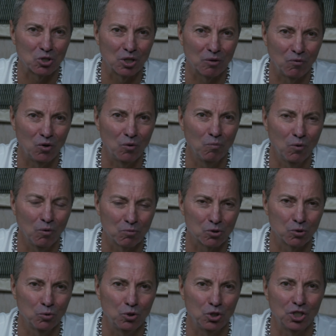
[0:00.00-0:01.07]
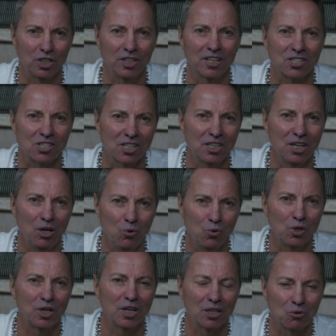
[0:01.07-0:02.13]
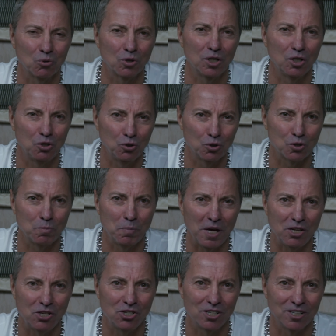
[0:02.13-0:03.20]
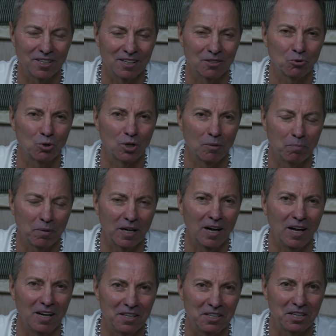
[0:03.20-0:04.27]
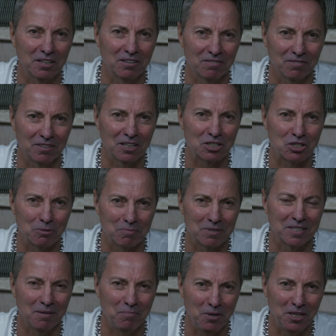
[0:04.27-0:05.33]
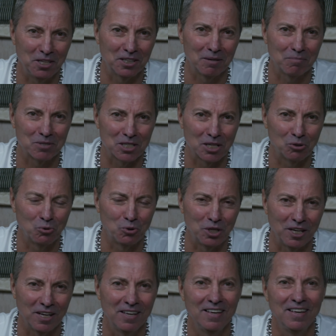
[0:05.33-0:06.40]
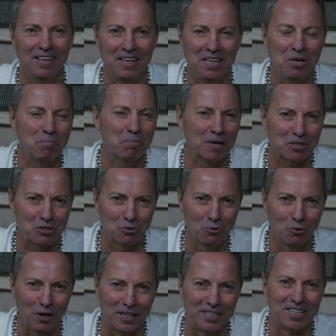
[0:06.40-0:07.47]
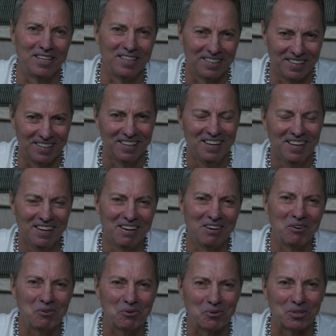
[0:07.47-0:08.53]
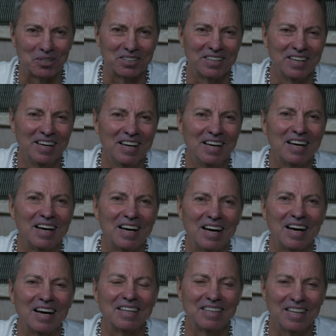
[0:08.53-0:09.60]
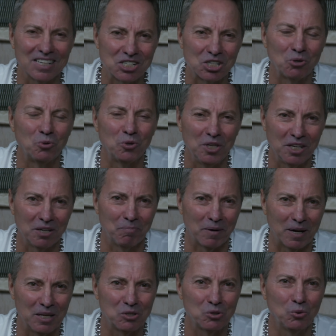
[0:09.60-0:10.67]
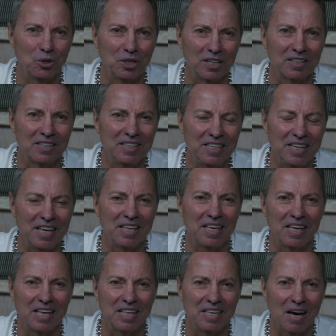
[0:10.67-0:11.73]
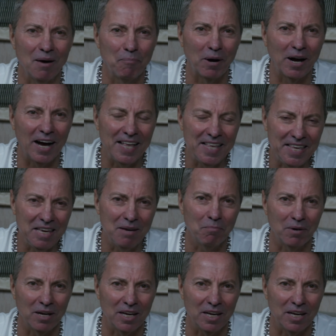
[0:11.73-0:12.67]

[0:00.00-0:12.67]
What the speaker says: Because in any case, even those people who are still sleeping, who are still flying in our famous salon, and have not woken up, even they have those changes